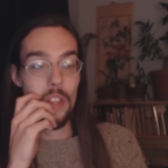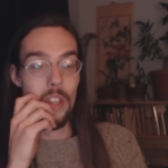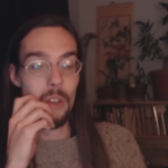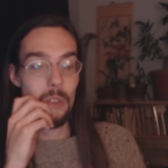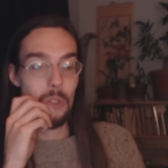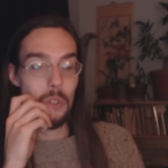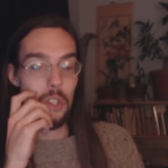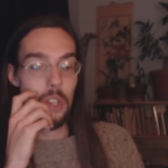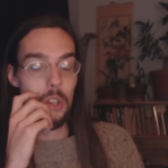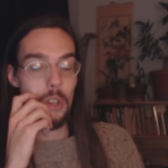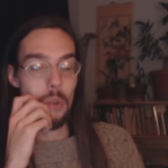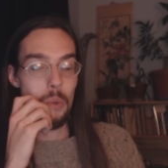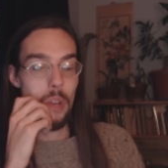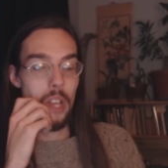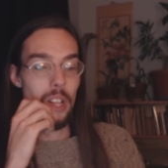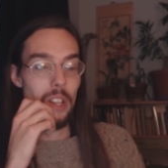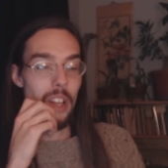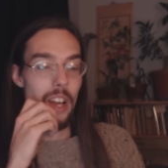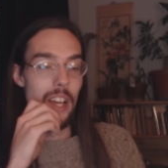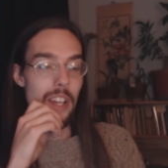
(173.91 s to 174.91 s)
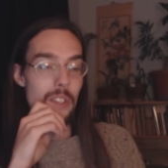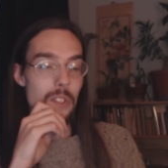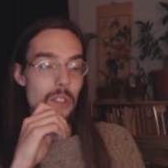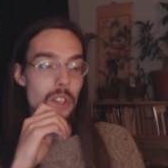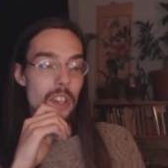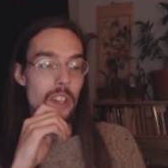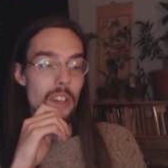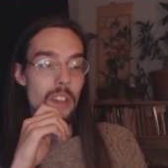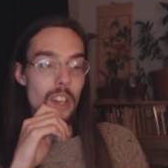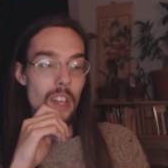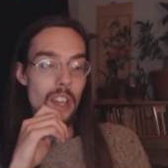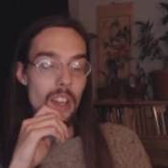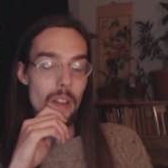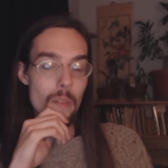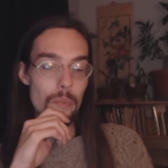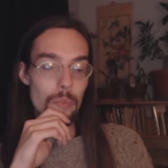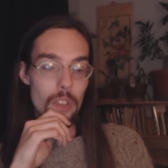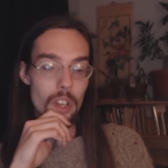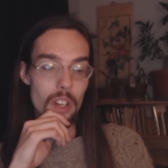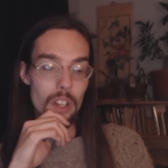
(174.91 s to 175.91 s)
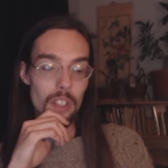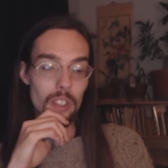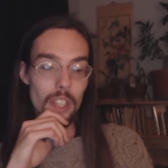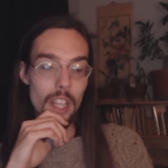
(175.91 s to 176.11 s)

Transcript: They don't seem to realize that uh,